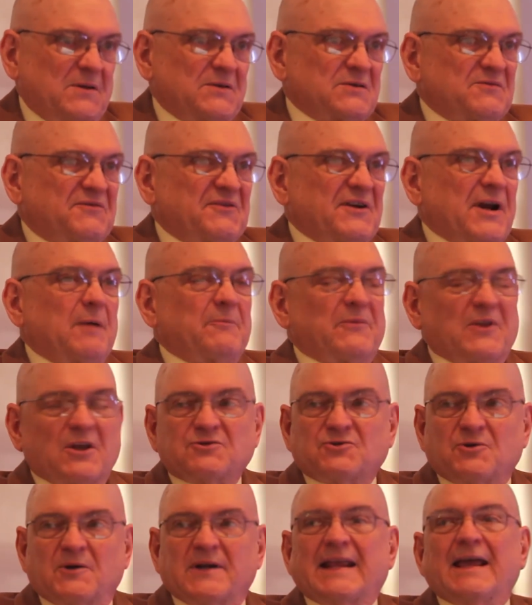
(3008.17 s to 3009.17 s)
This is a phenomenon
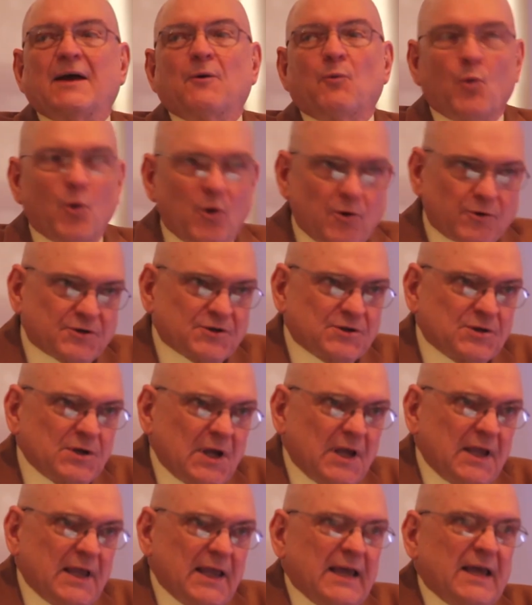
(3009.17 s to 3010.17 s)
that's going to get worse
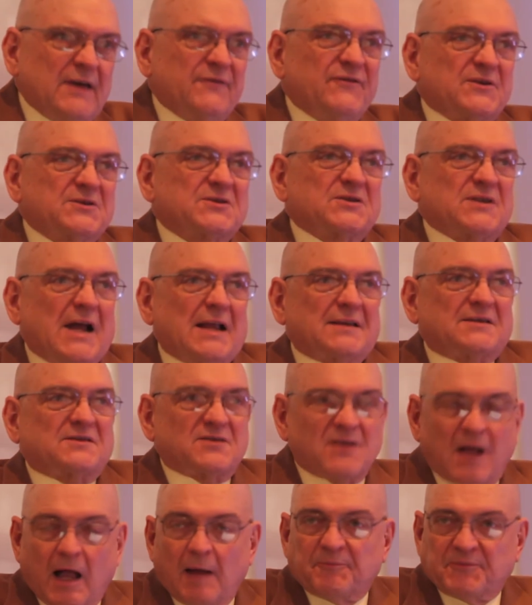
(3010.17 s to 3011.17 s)
if it's not
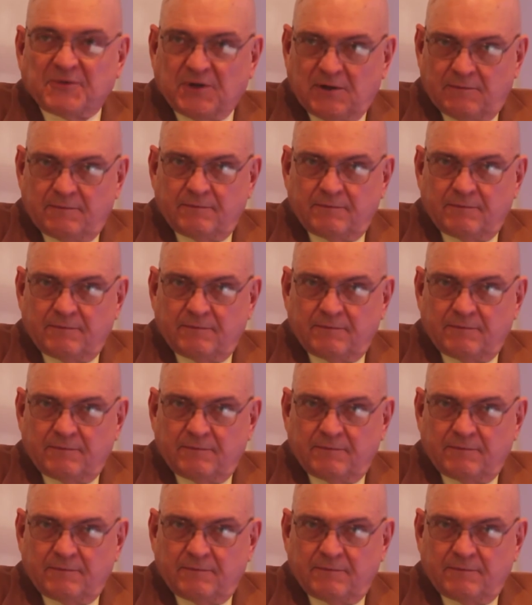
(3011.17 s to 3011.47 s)
stopped.